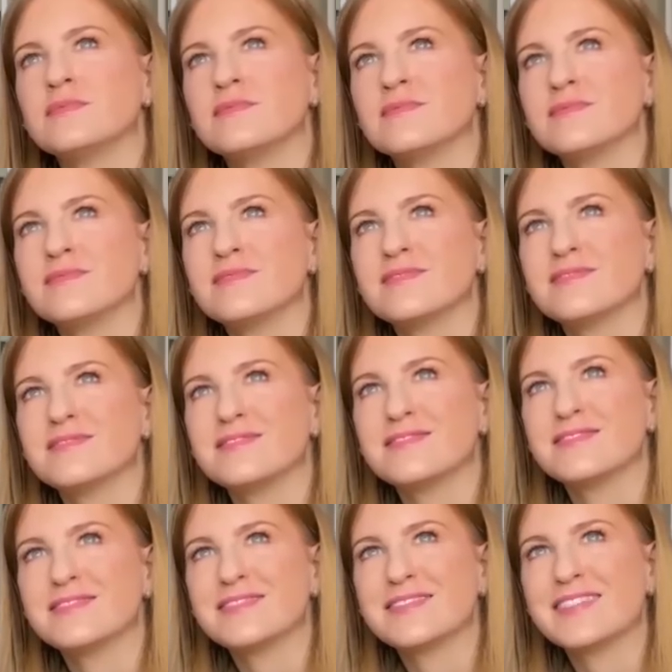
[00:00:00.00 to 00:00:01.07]

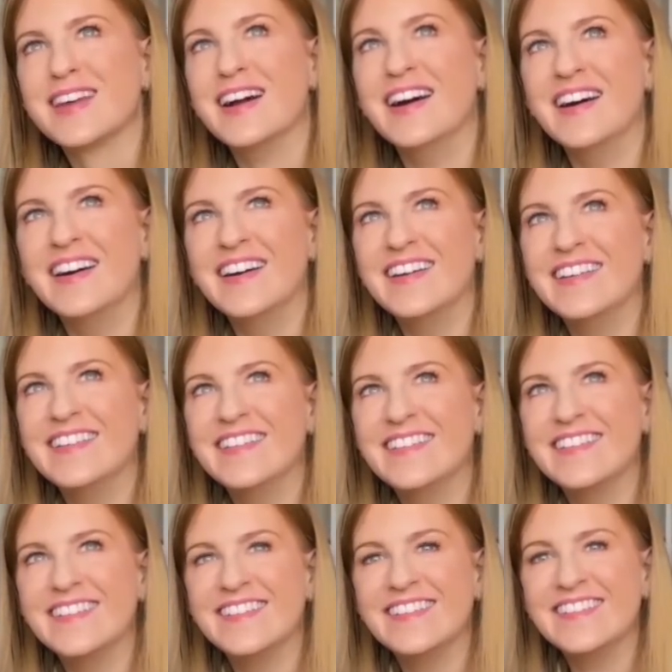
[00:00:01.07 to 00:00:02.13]

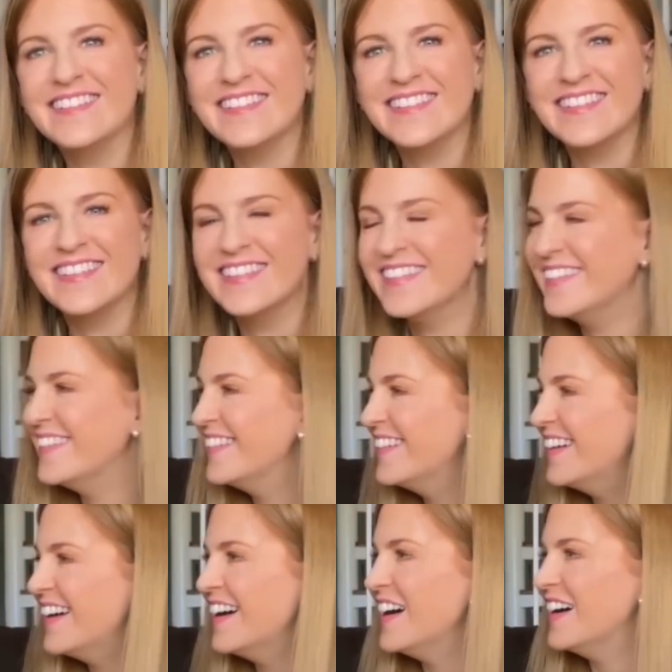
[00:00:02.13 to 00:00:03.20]

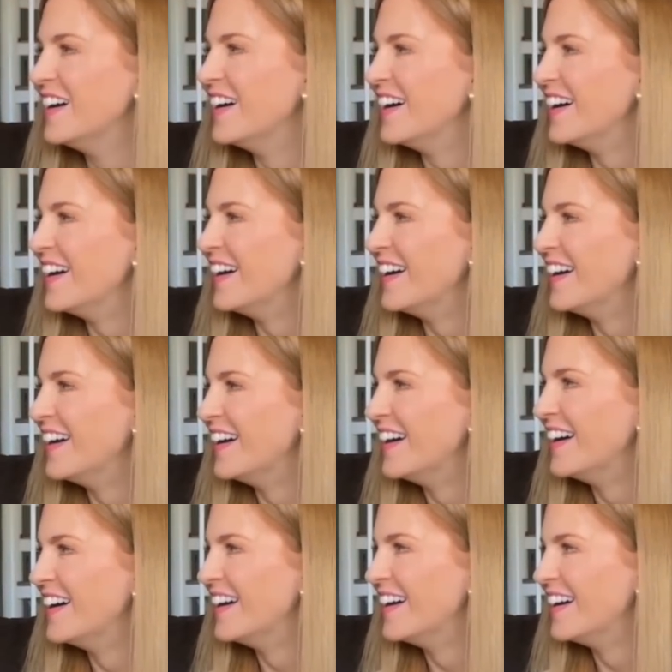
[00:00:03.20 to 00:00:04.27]

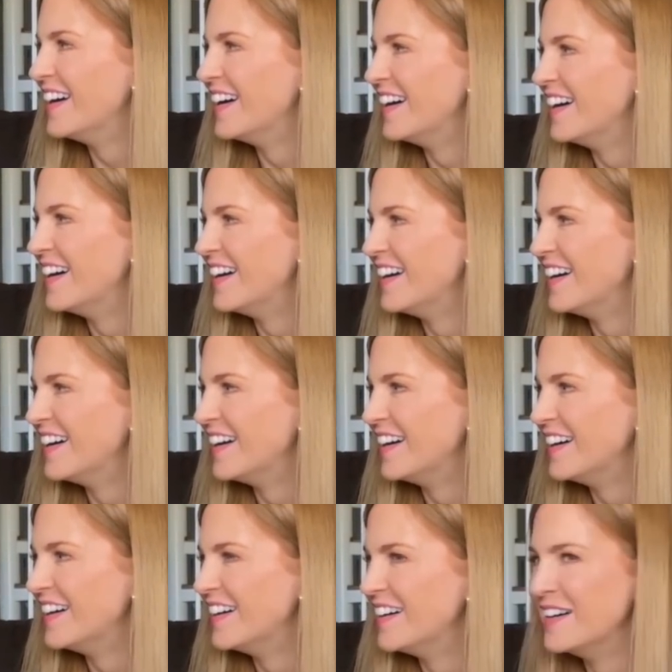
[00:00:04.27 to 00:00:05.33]

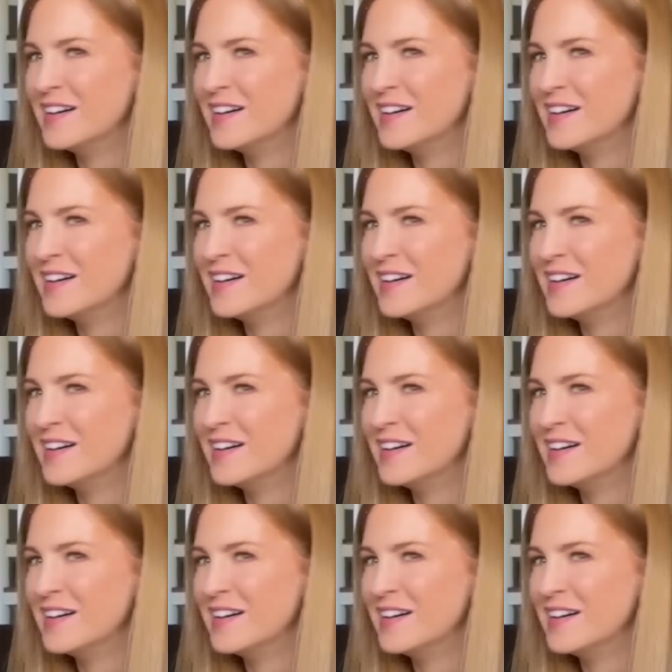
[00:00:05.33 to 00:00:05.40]
(silent)